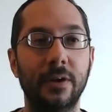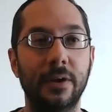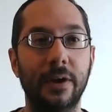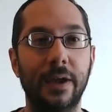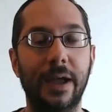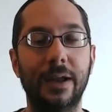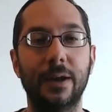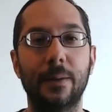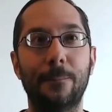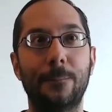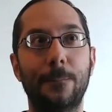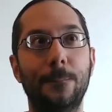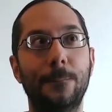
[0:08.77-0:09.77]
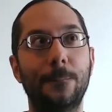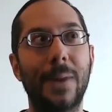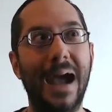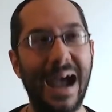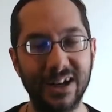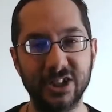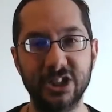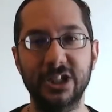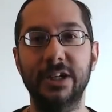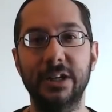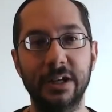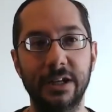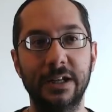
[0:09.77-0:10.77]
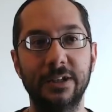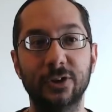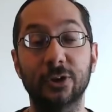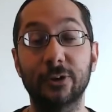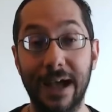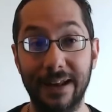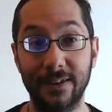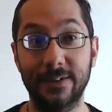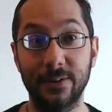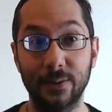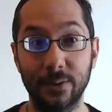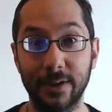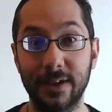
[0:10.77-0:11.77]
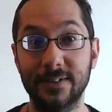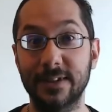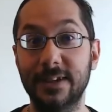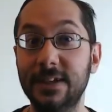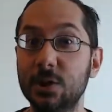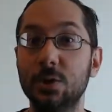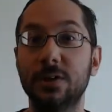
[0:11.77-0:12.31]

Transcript: and passion in your gratitude is a huge